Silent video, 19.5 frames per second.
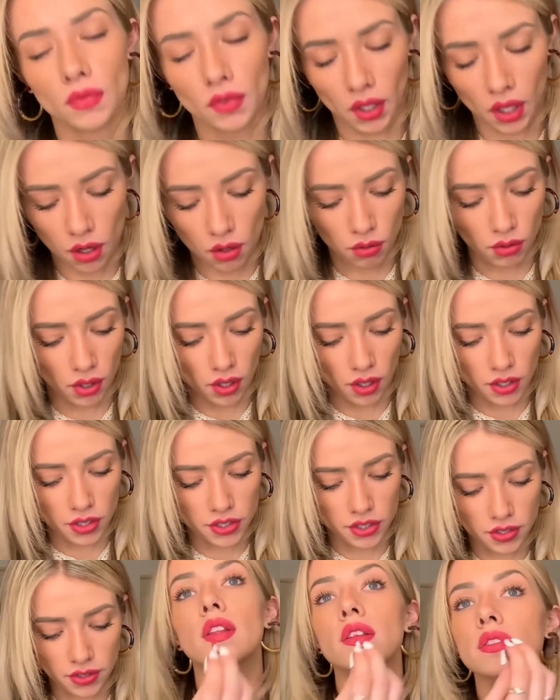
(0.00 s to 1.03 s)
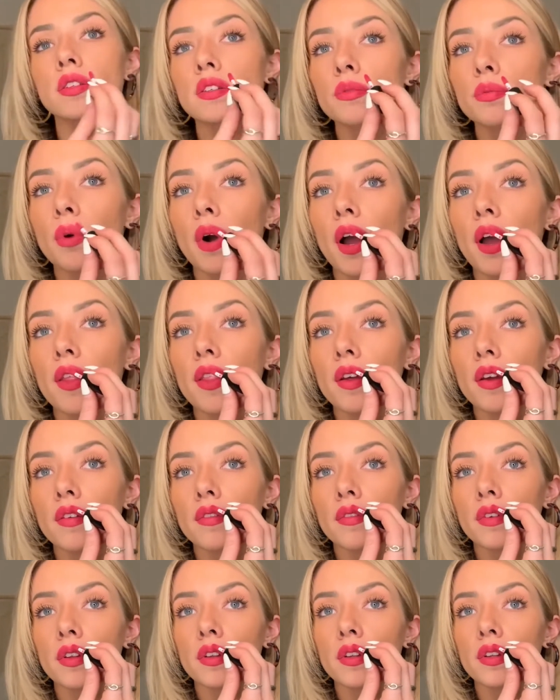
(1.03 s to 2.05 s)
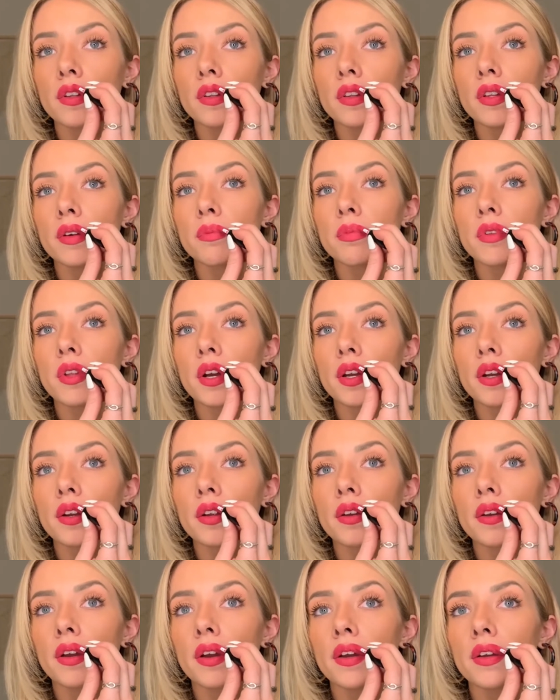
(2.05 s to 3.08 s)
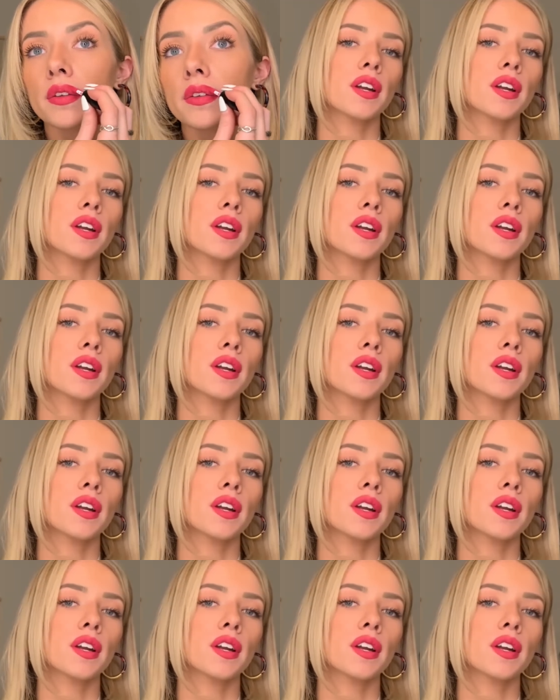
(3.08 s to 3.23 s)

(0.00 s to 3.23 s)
Oh gosh, this is why they invented lip liner, you guys.